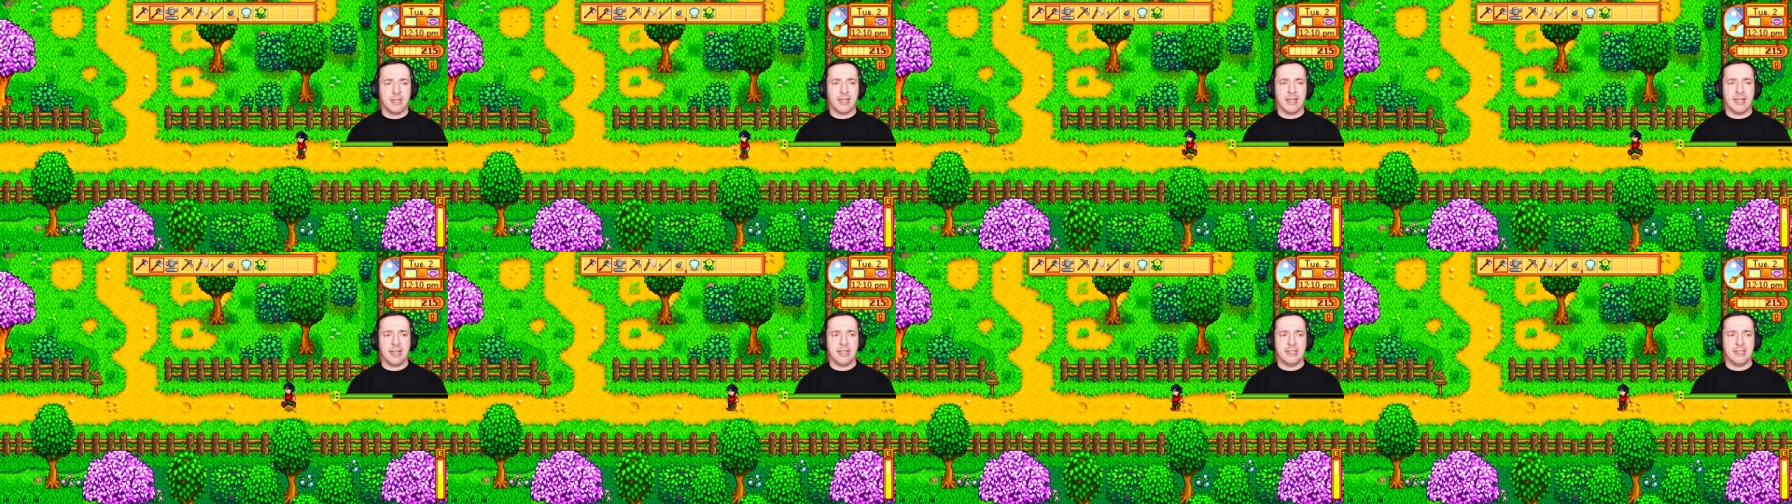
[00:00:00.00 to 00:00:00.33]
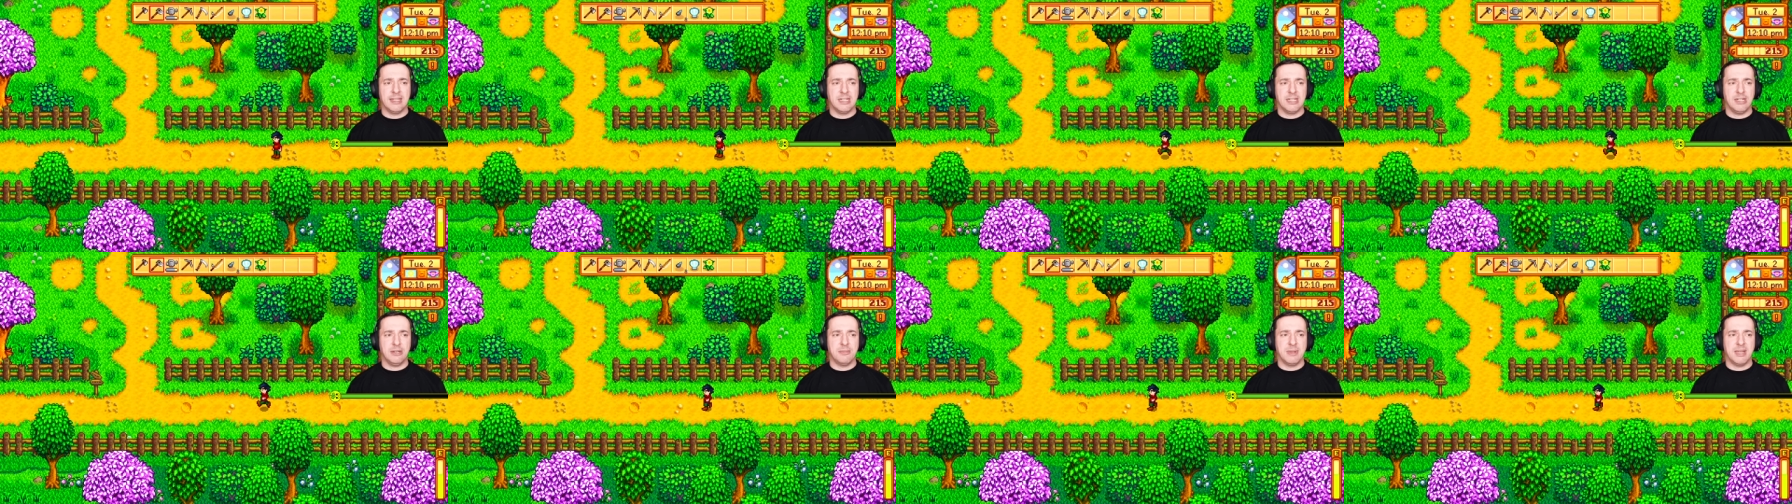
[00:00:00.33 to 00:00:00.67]
and
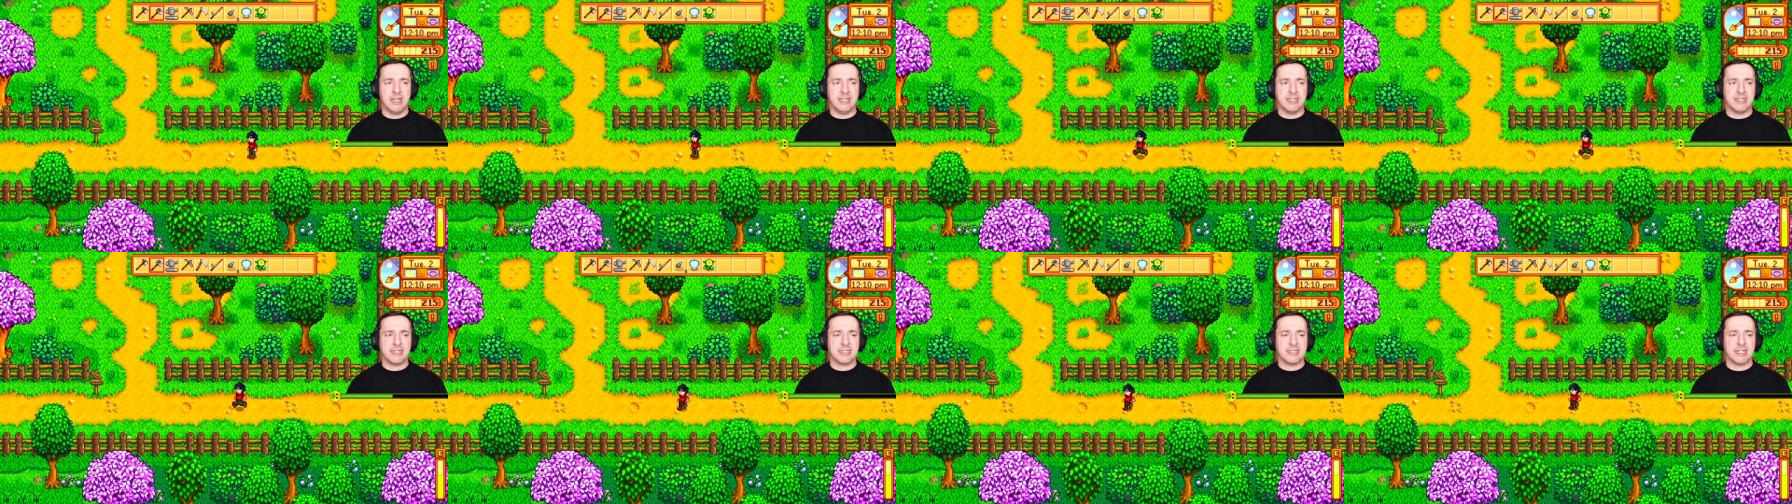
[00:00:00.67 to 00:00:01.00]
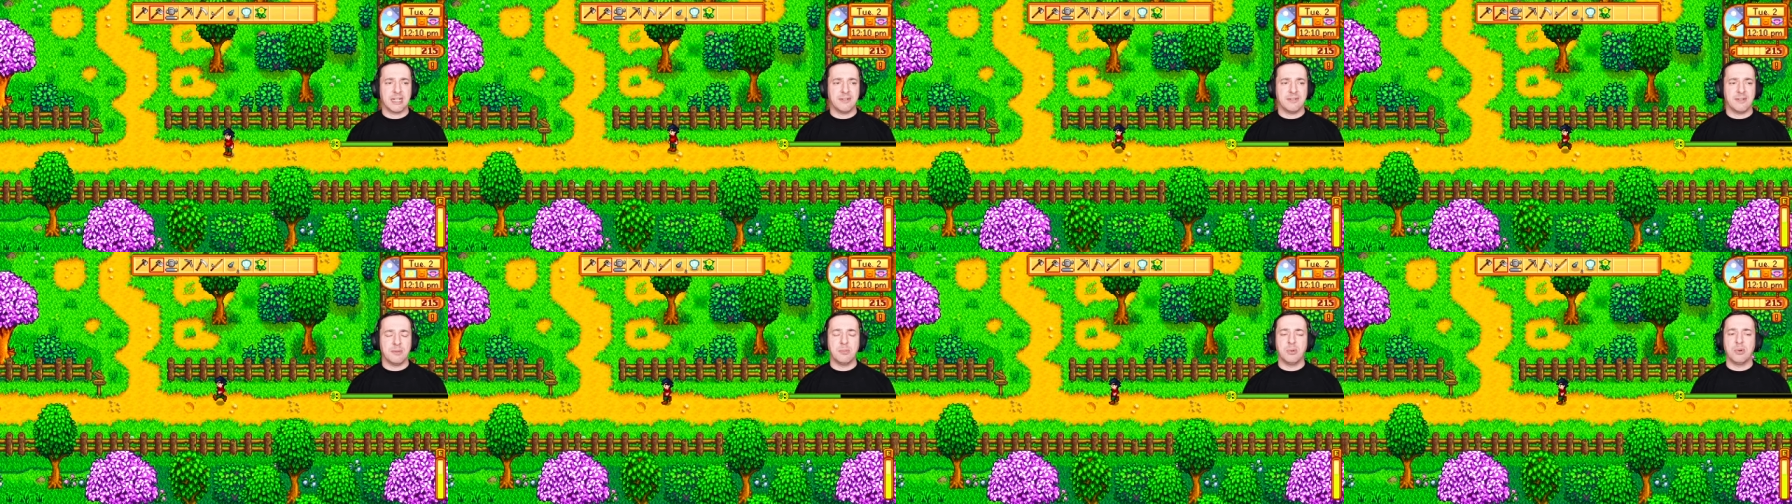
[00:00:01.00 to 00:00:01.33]
then you may
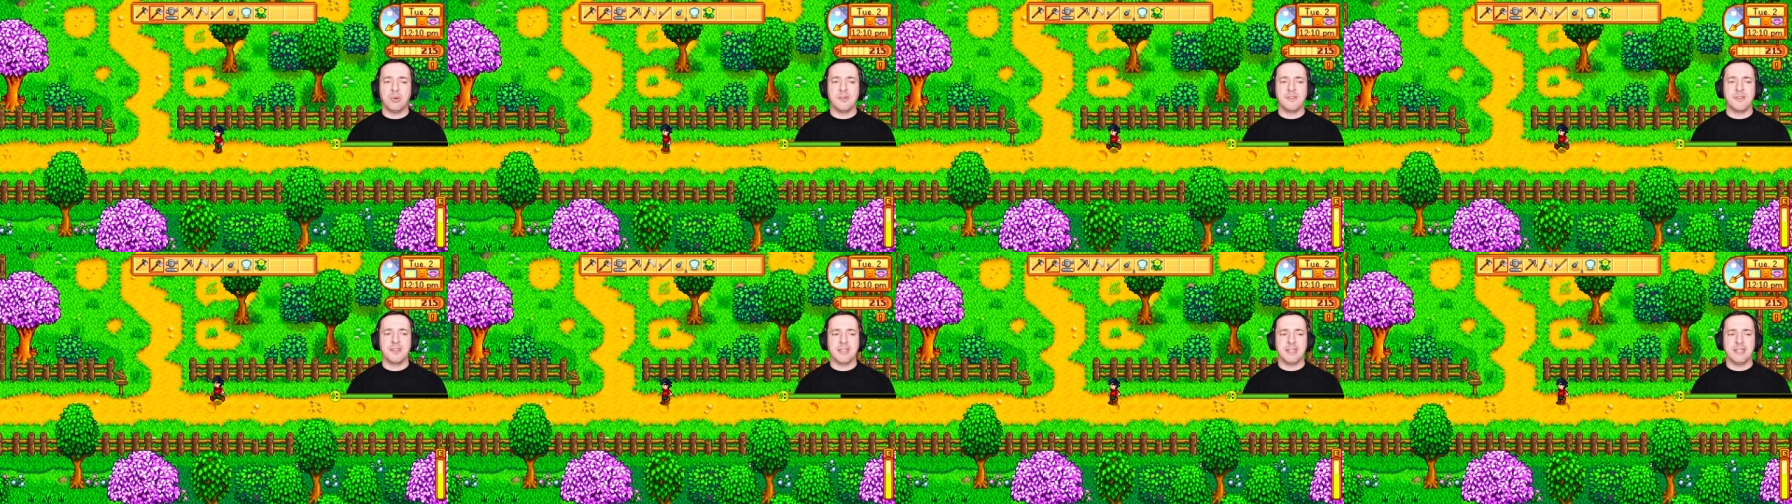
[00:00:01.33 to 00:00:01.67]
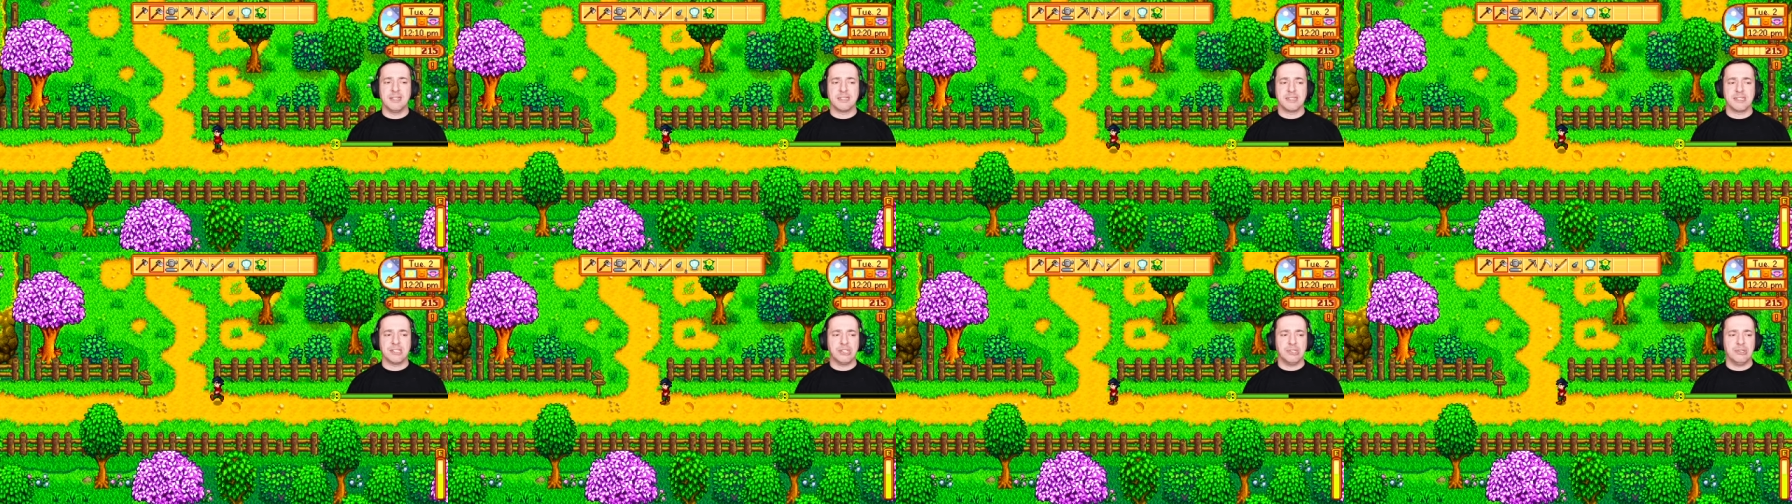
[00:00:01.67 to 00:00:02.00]
discover more
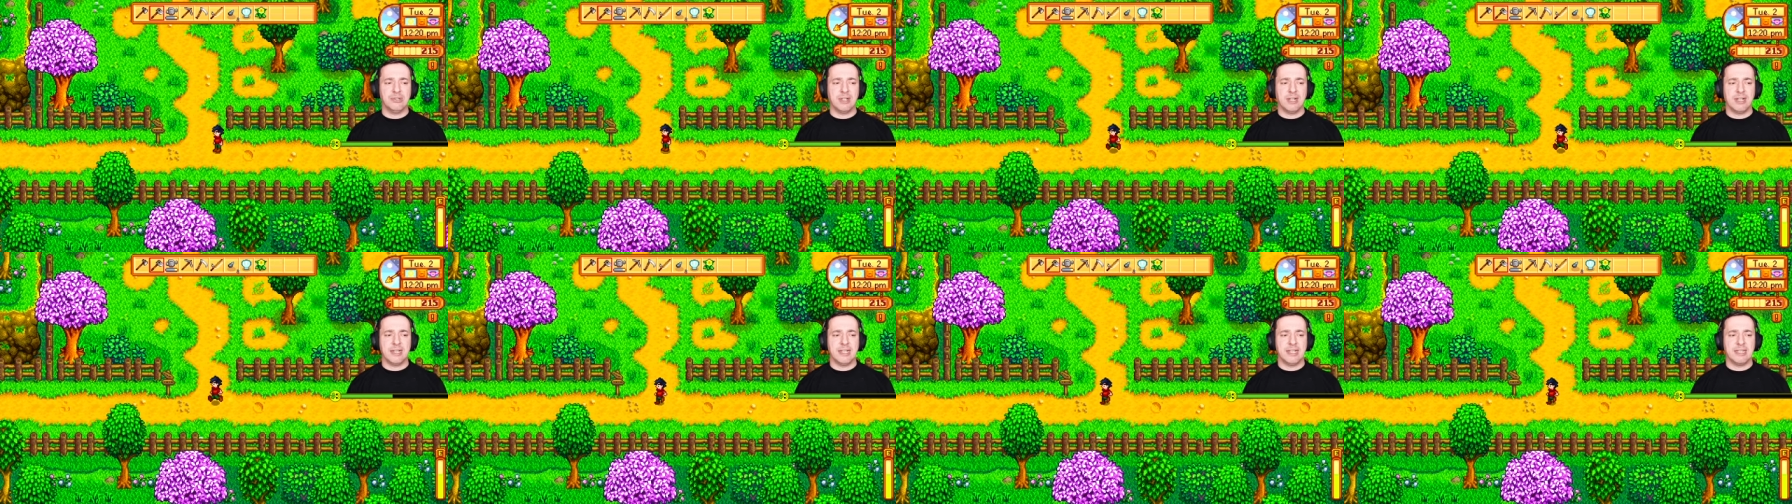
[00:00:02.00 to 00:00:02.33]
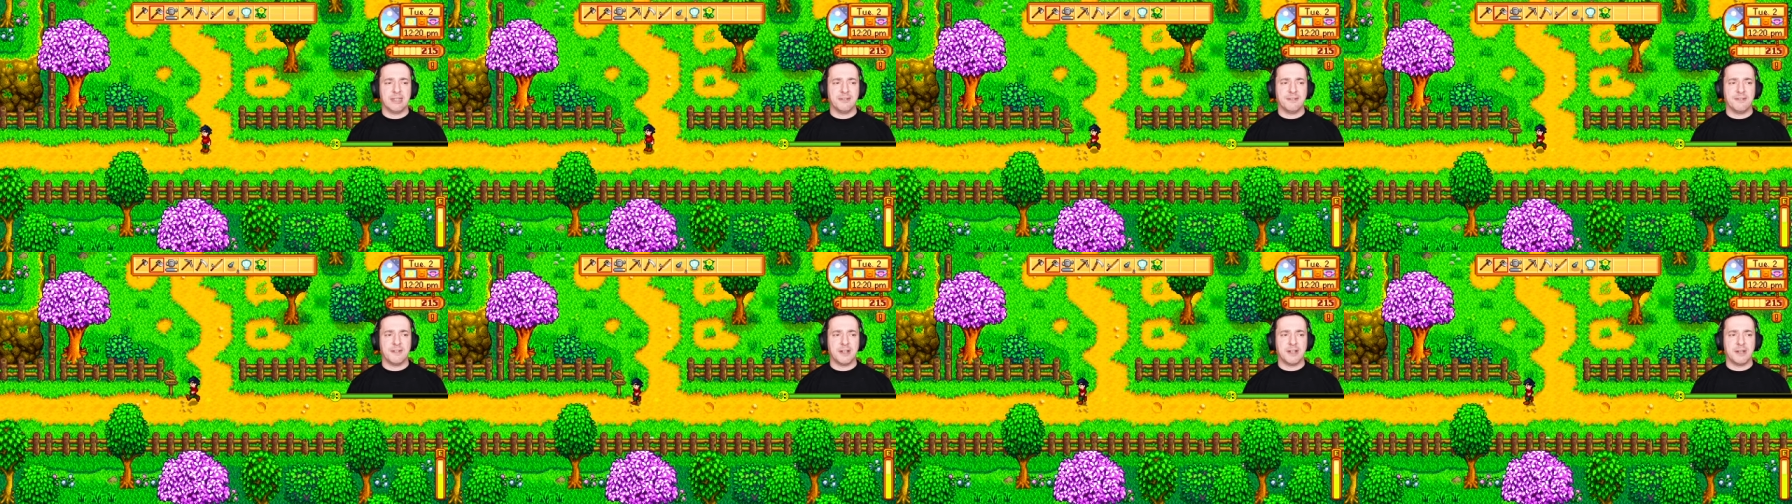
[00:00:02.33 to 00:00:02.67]
things as you clear
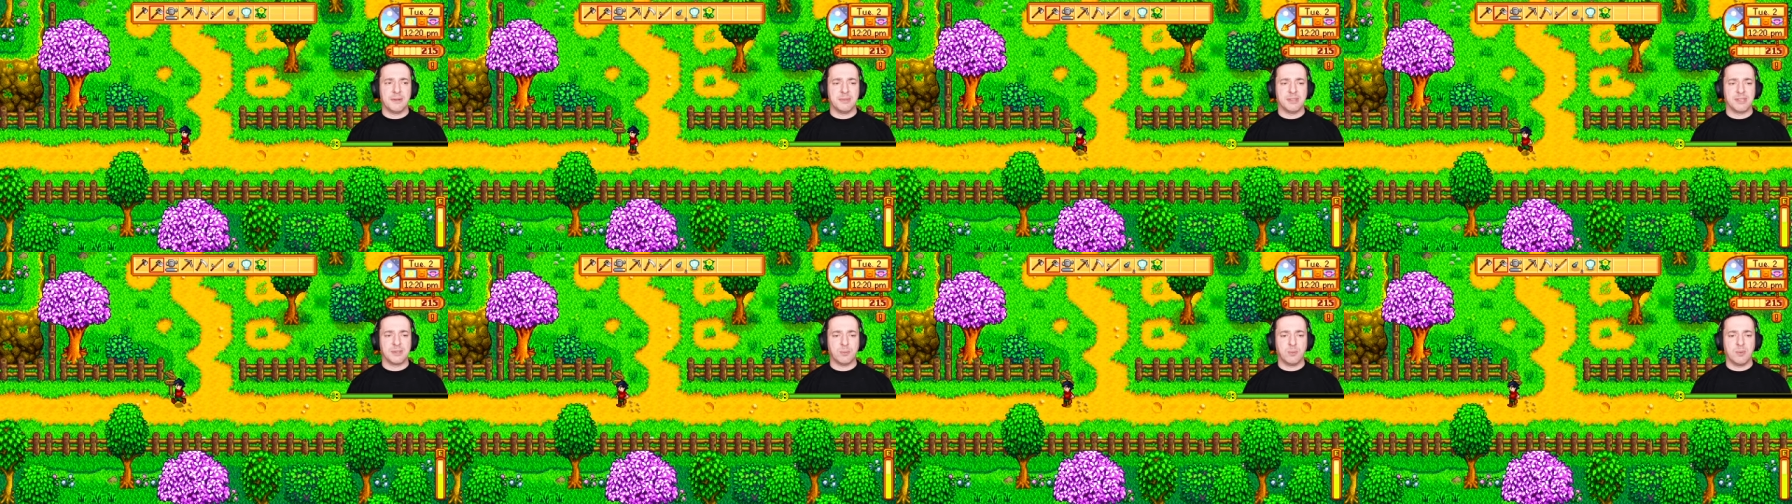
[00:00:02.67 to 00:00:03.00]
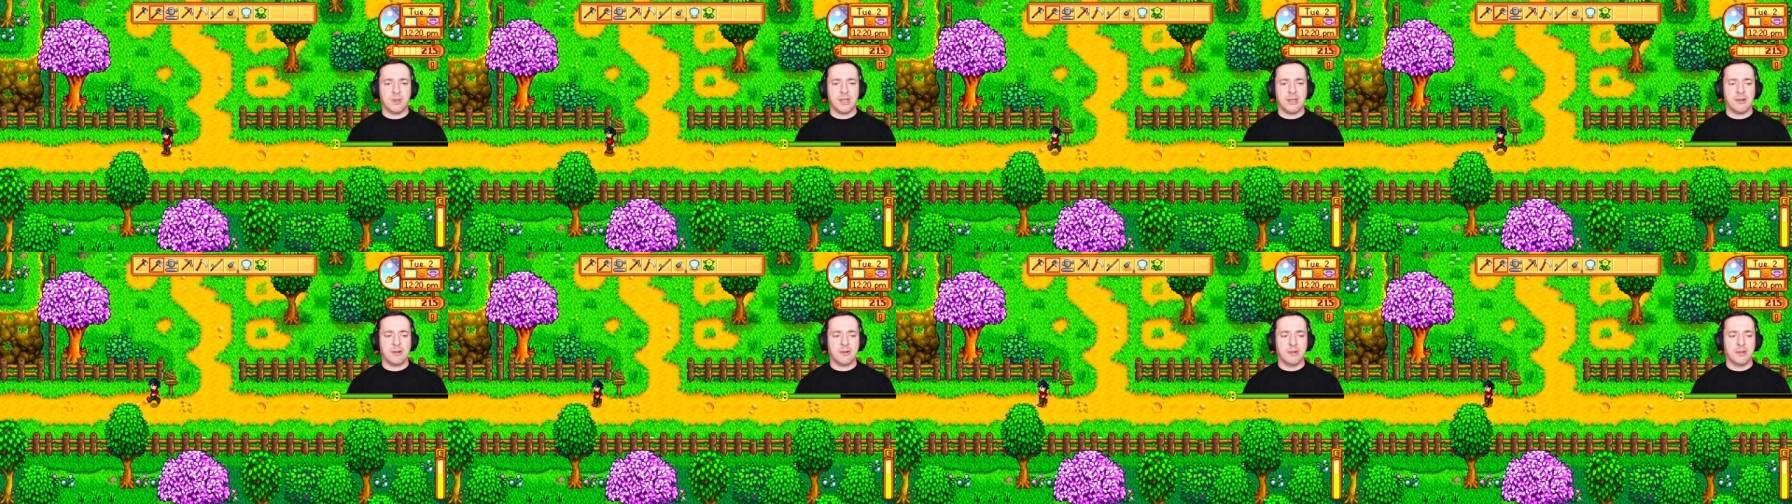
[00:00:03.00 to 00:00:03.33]
the farm as
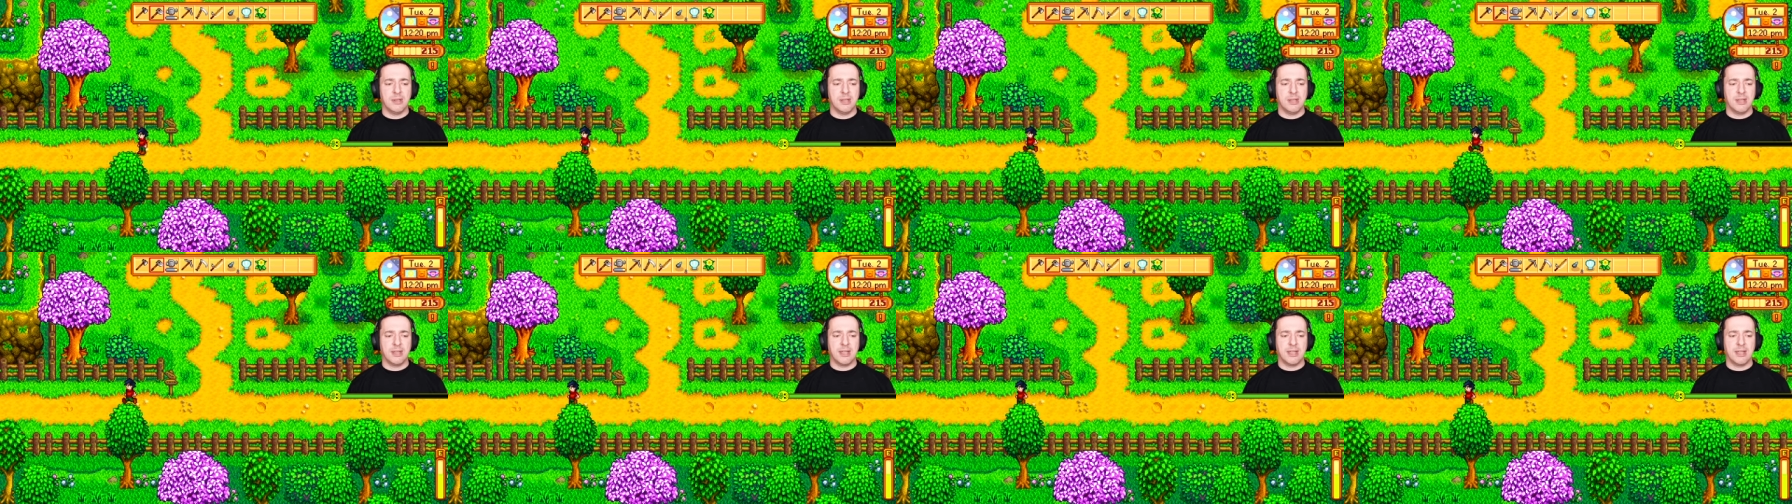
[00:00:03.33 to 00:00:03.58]
well